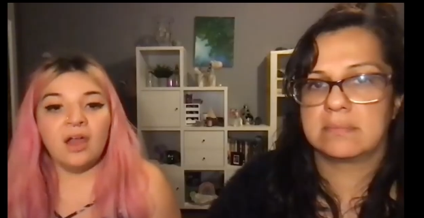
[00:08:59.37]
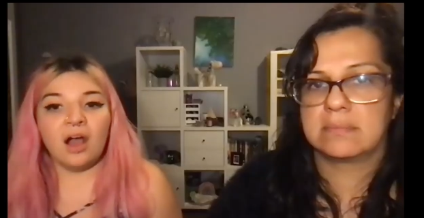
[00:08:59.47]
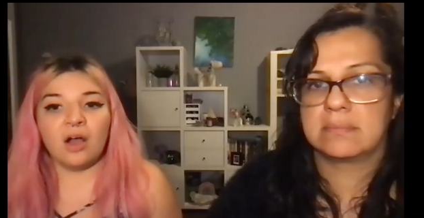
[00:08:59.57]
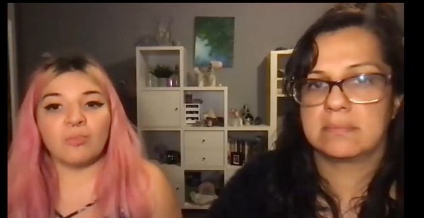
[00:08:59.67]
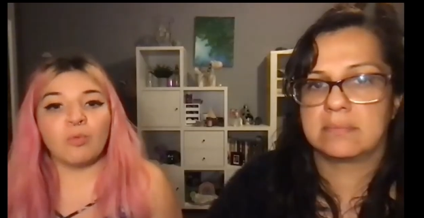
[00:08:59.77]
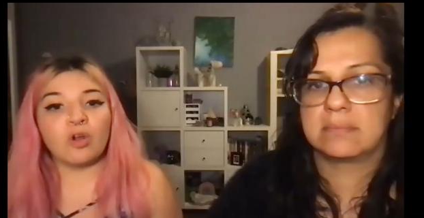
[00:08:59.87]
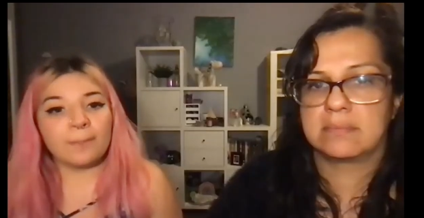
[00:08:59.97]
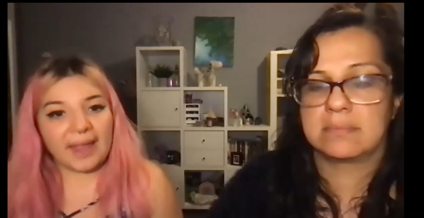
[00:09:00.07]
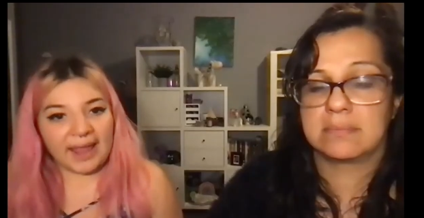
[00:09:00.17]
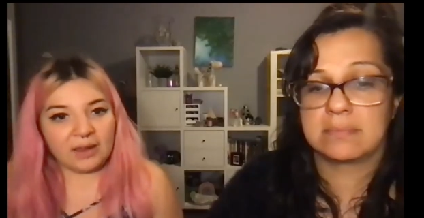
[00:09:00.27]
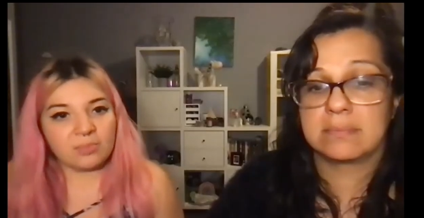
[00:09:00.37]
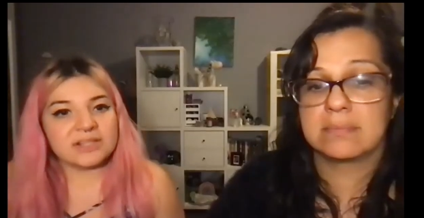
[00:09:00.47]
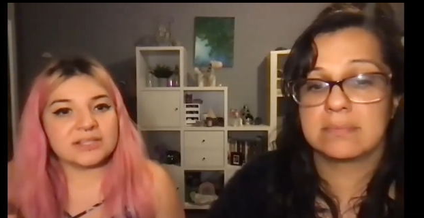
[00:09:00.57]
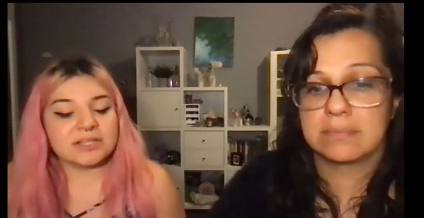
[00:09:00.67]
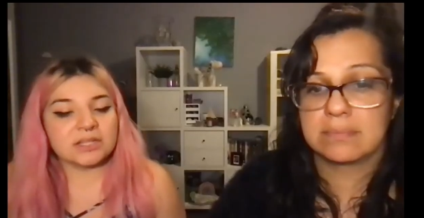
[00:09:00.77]
Speaker 1: Um, more paint
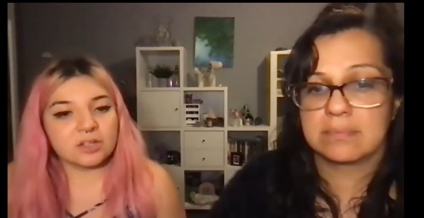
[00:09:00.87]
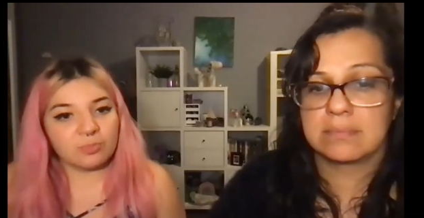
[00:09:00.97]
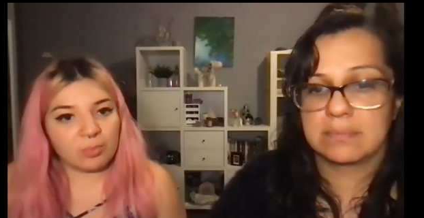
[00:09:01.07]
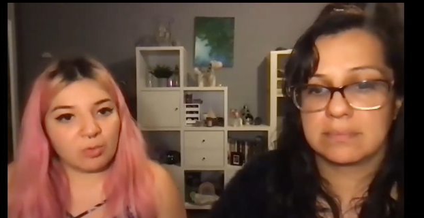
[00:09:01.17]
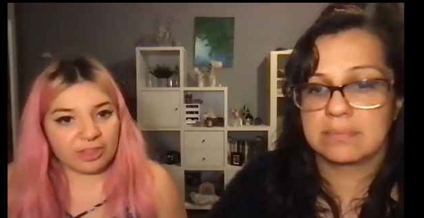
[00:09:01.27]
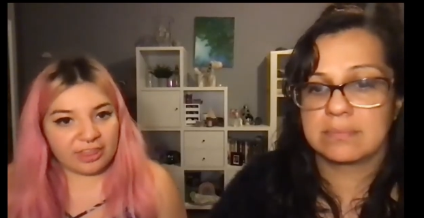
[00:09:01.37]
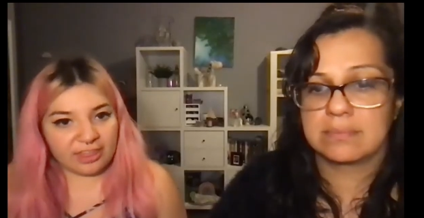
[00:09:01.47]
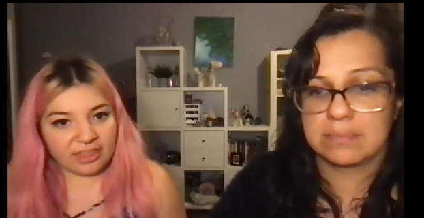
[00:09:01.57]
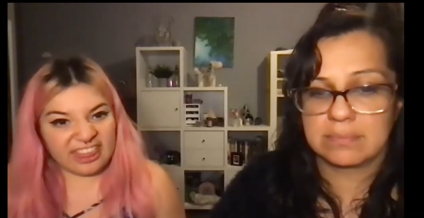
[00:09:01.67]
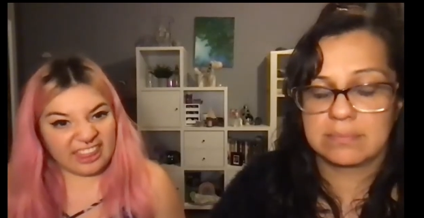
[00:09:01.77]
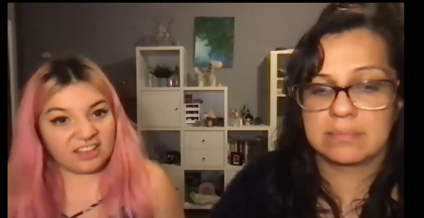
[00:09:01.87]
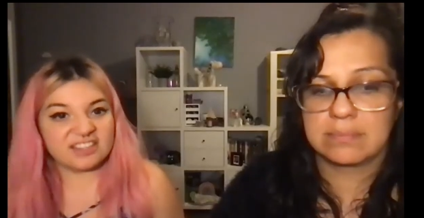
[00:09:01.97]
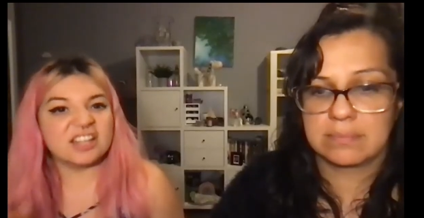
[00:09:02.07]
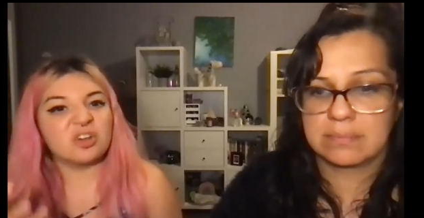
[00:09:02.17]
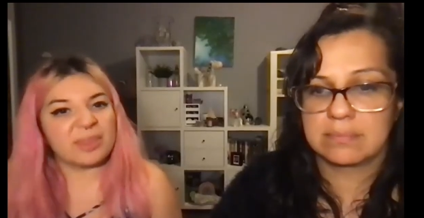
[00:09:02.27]
means it's a little bit more,
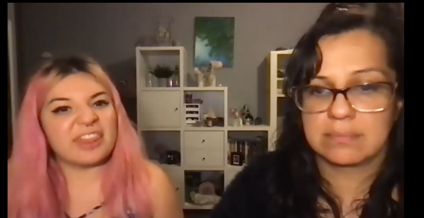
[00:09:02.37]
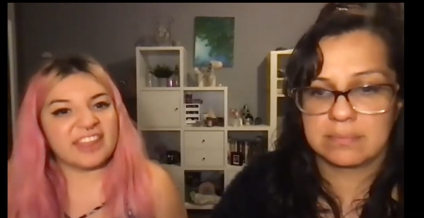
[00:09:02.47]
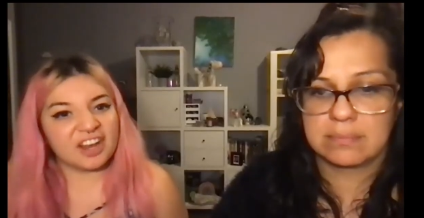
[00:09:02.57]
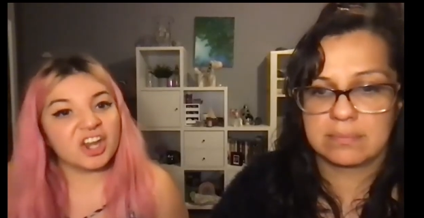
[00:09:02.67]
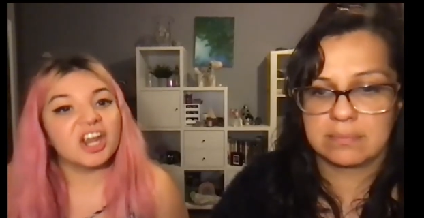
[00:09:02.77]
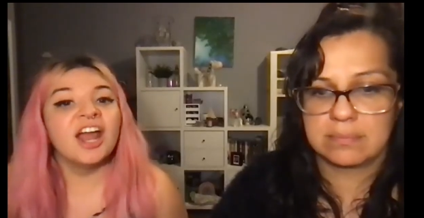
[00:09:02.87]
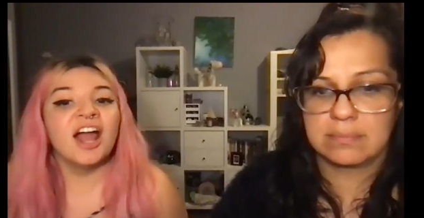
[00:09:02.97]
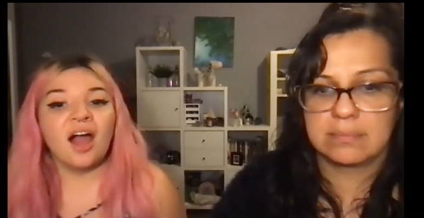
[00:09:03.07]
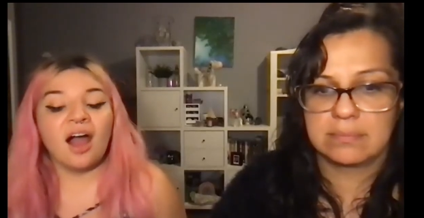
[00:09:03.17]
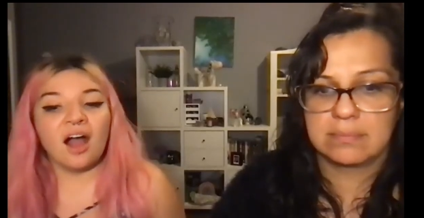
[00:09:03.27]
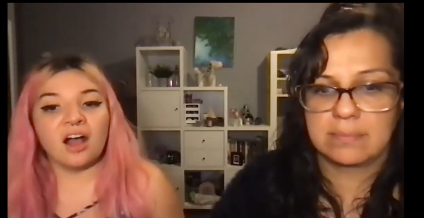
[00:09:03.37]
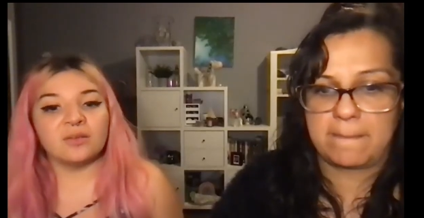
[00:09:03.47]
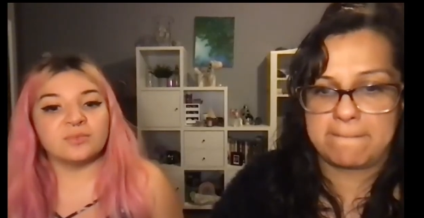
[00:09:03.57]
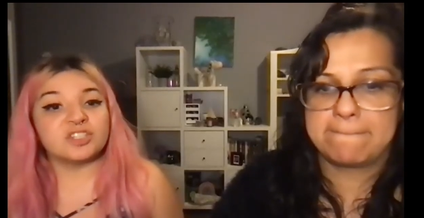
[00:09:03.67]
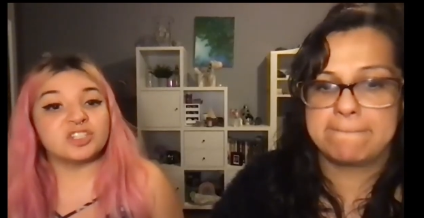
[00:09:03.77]
it's a little bit thicker.
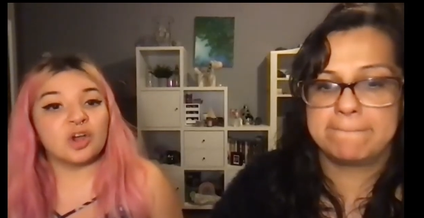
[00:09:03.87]
Um, so